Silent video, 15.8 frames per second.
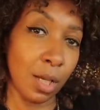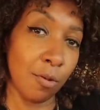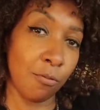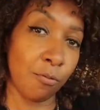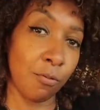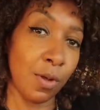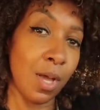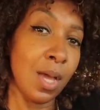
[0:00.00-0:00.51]
If
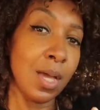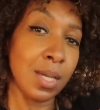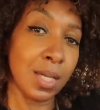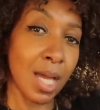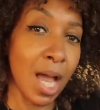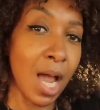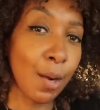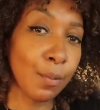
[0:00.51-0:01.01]

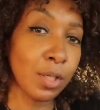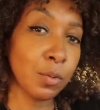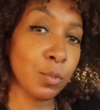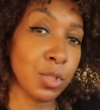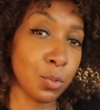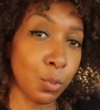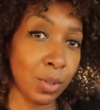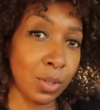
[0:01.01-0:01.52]
Karen
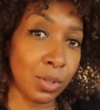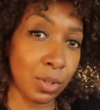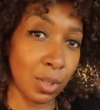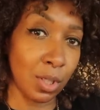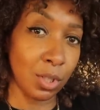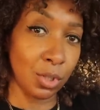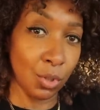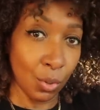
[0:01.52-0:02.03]
was with
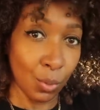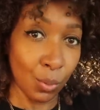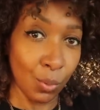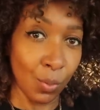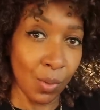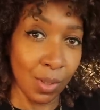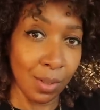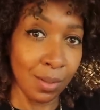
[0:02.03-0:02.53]

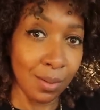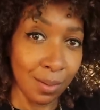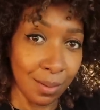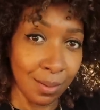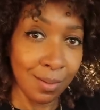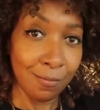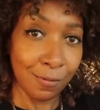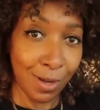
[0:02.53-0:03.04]
you,
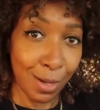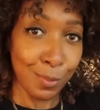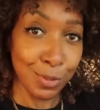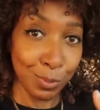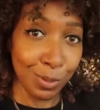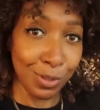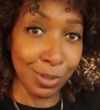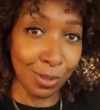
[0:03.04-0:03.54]
I
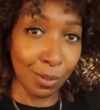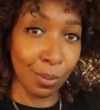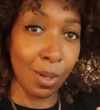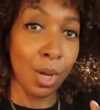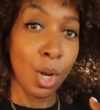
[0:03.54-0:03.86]
was with you,